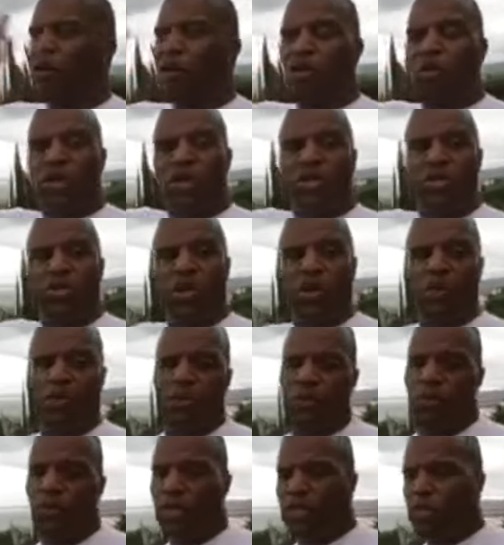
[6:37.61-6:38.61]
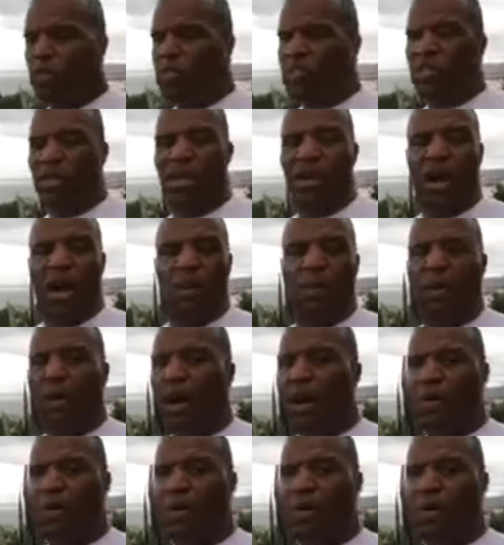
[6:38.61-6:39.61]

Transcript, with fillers: went to a went to a cigar bar.